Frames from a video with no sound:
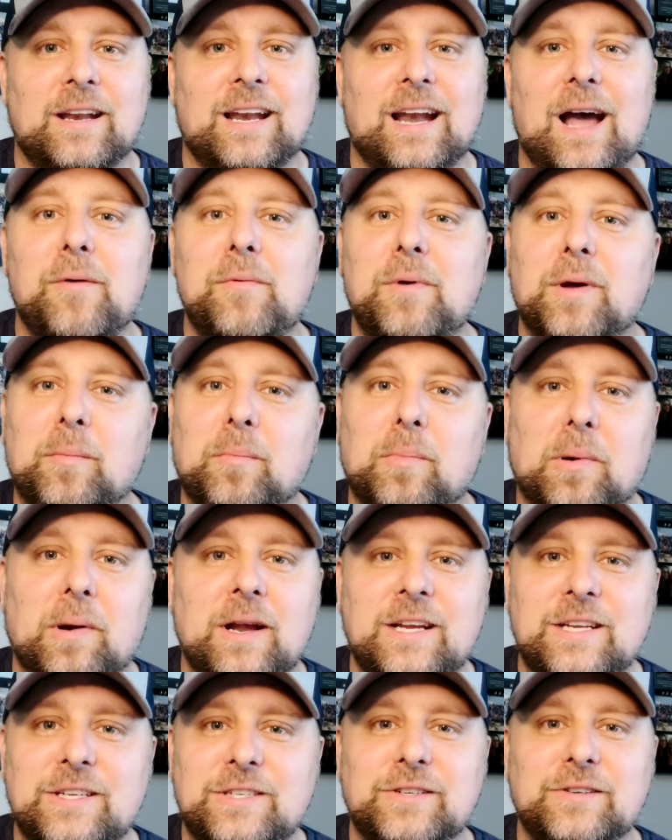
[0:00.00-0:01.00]
and I want to
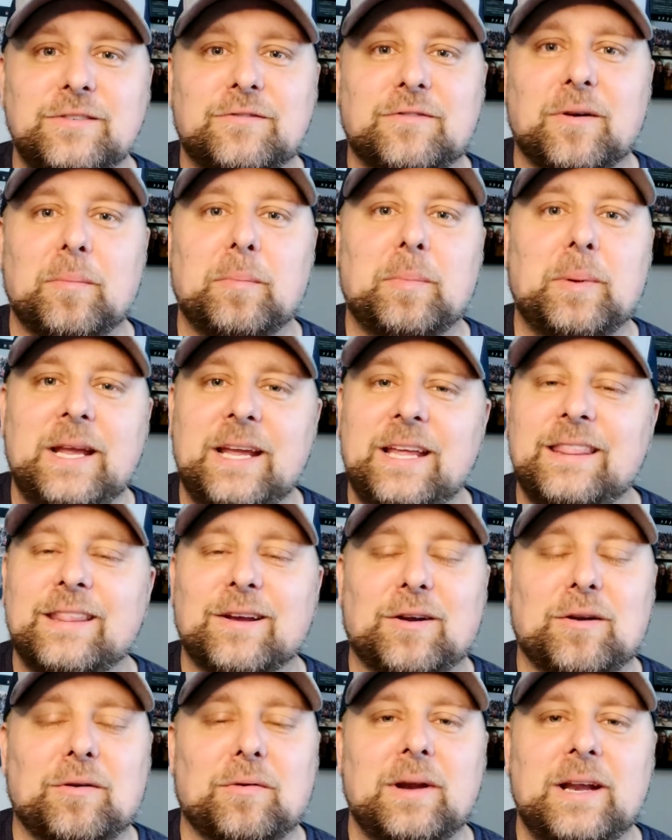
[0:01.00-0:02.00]
praise you for being
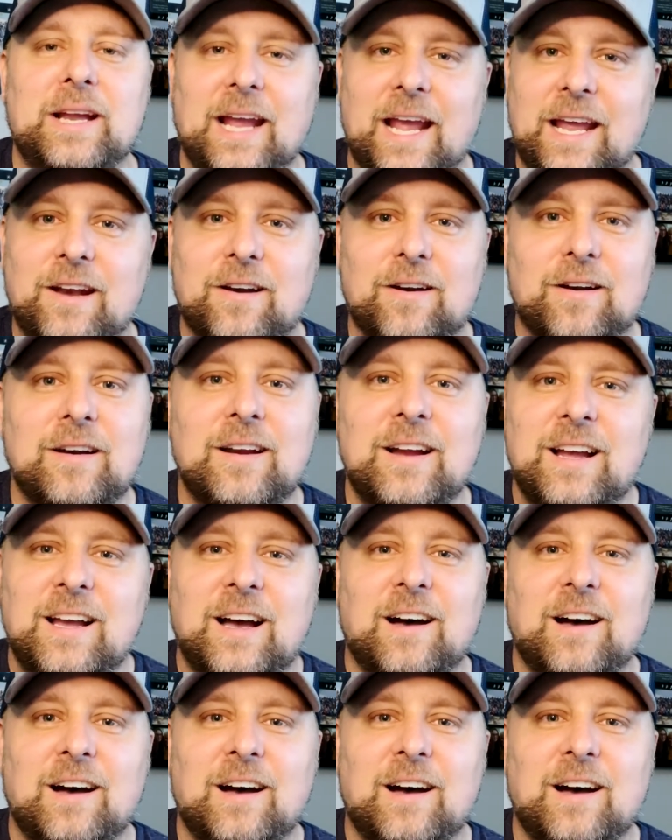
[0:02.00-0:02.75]
the creator